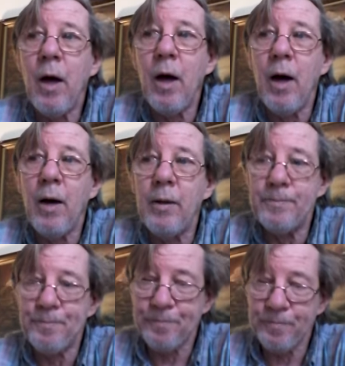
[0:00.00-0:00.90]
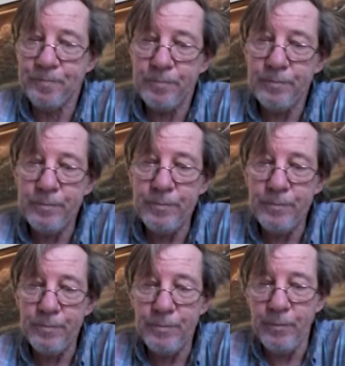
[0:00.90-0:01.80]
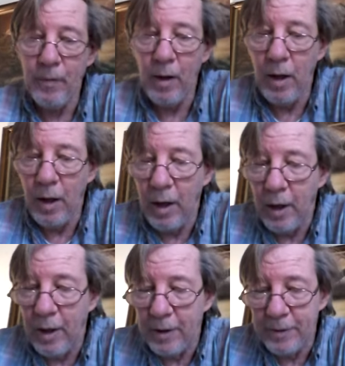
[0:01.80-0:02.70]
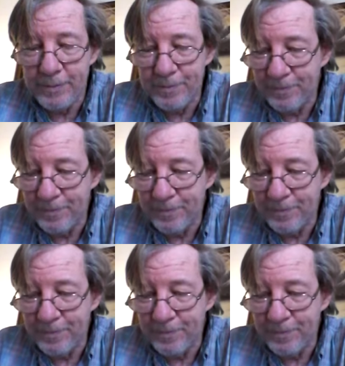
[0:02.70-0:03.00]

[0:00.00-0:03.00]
um uh, uh,